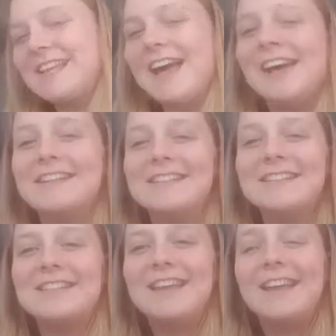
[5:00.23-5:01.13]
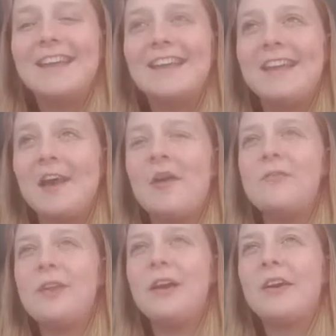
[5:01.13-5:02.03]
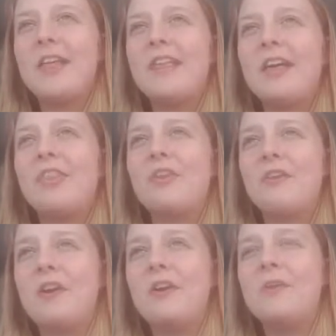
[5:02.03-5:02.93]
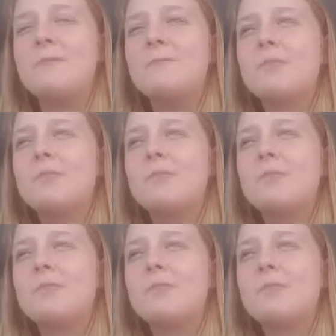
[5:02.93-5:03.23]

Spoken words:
And yeah, hopefully I'll get that through.